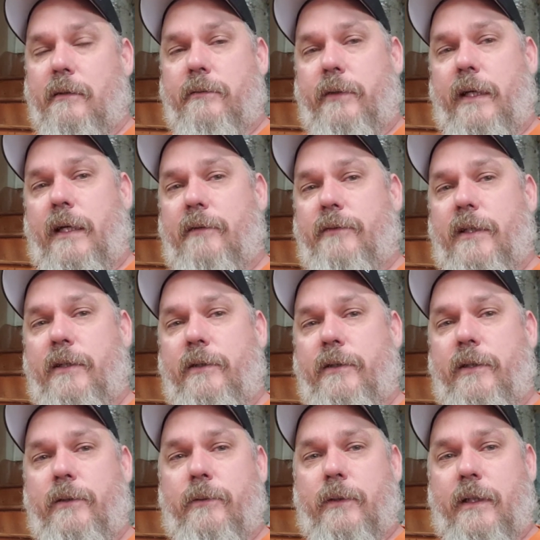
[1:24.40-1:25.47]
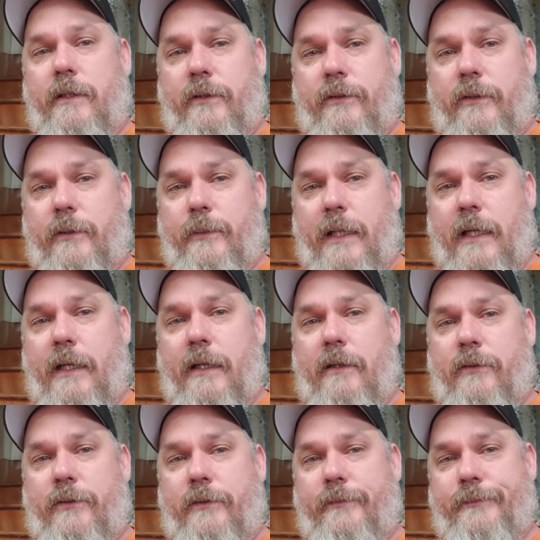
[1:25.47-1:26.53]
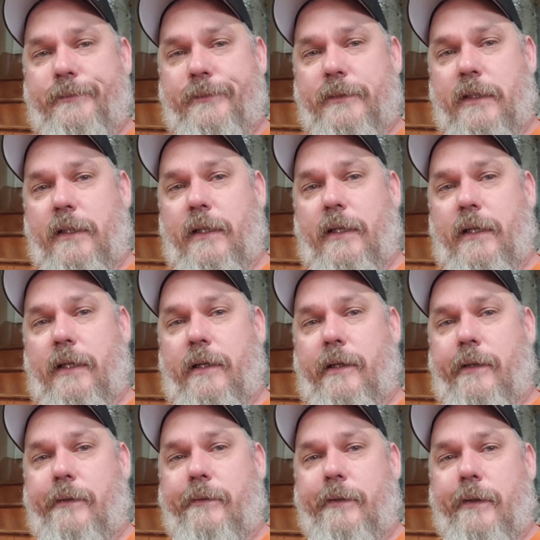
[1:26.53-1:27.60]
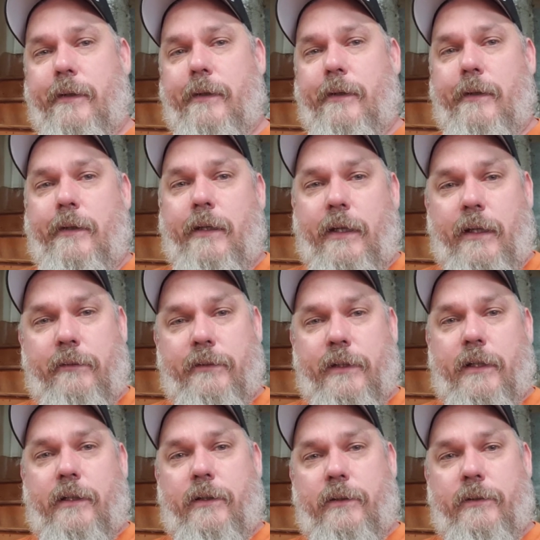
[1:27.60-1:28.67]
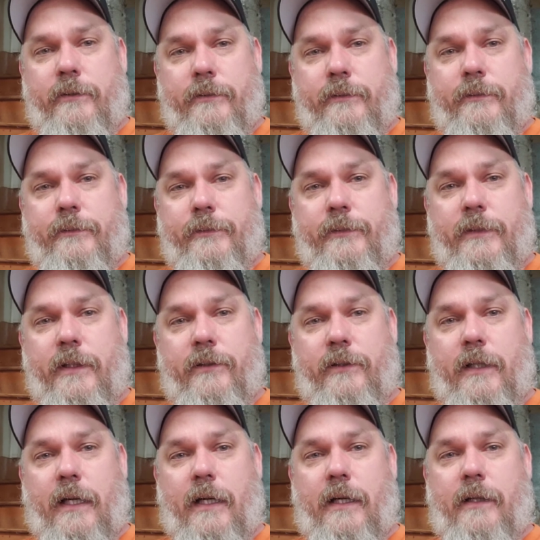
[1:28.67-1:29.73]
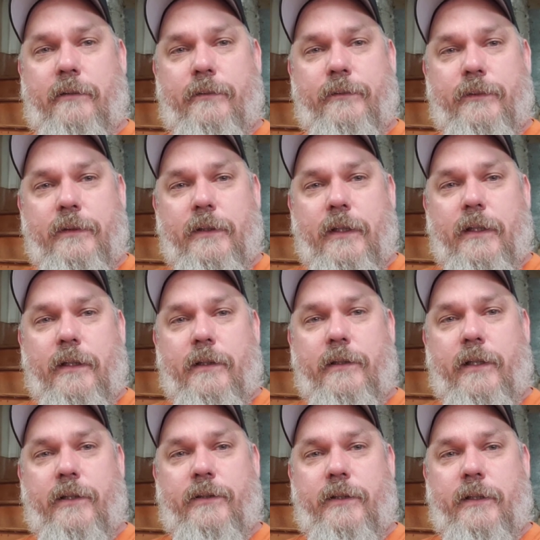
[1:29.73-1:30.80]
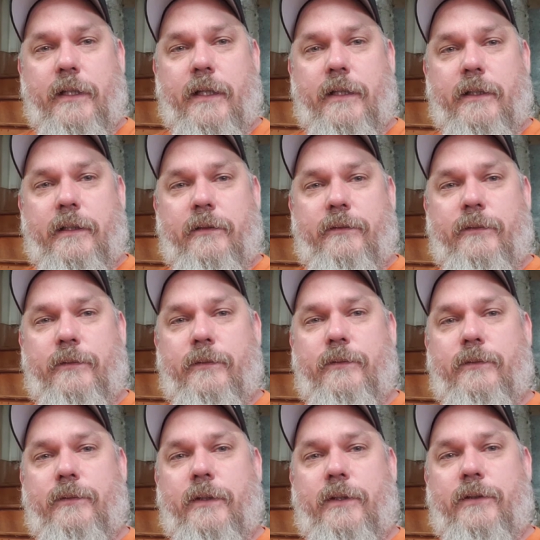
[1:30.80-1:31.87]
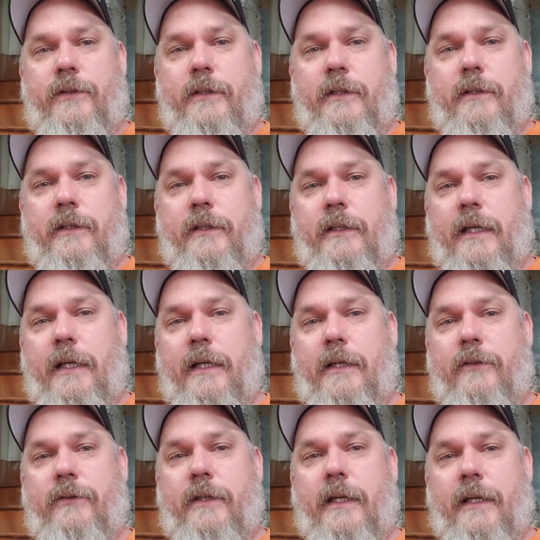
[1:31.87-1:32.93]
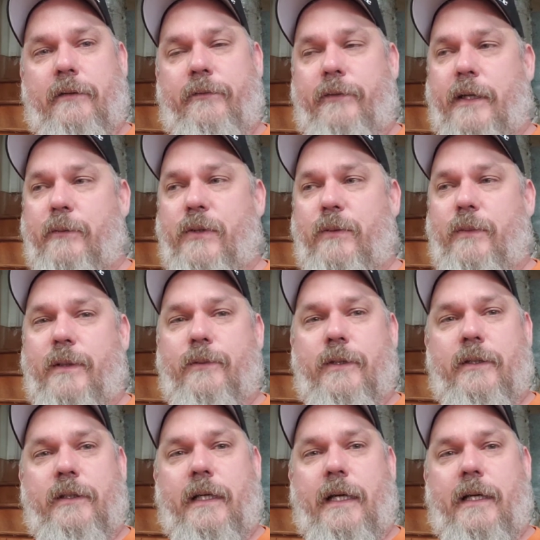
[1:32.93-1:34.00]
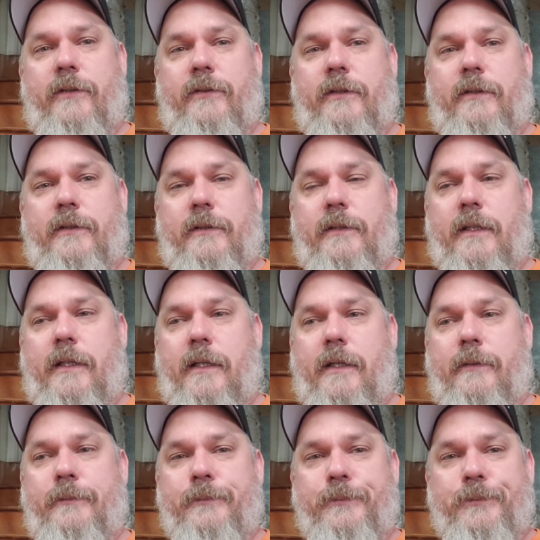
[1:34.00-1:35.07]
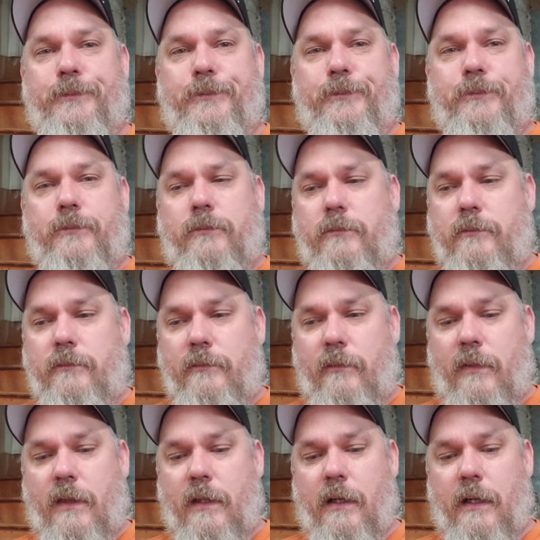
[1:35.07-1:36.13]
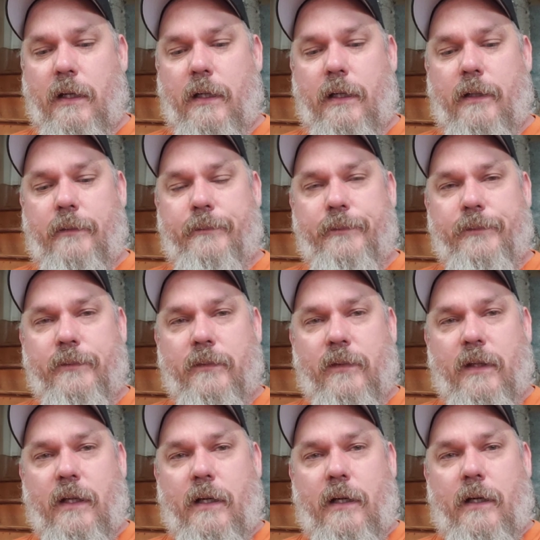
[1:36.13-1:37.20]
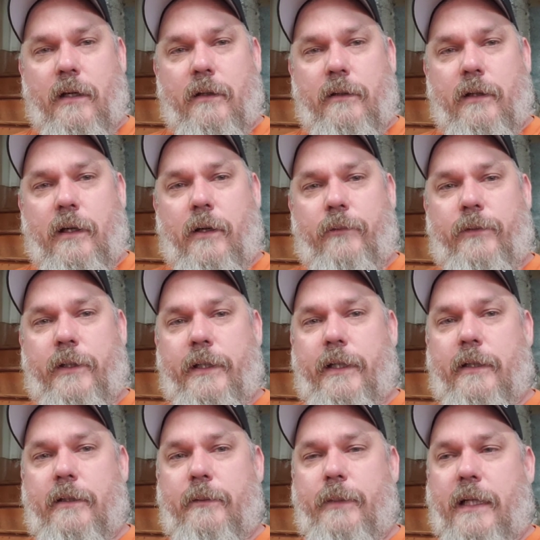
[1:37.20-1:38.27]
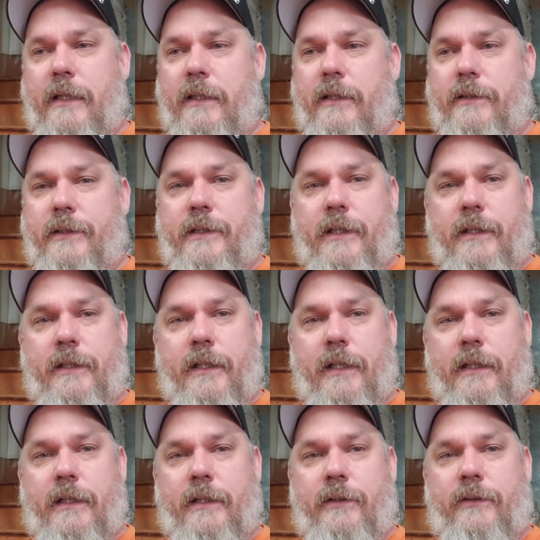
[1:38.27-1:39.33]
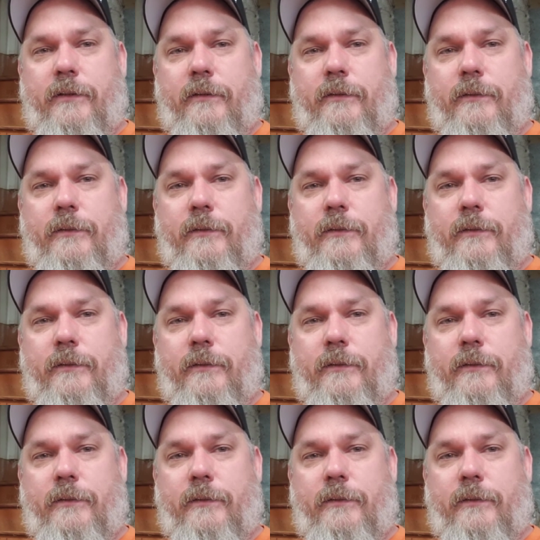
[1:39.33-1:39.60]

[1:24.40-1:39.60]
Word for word: we have the hoodoo running through my house. And even though this guy tested negative, it's still in the house. I have a family member that has it, and uh, uh, hopefully here in about another 10 days,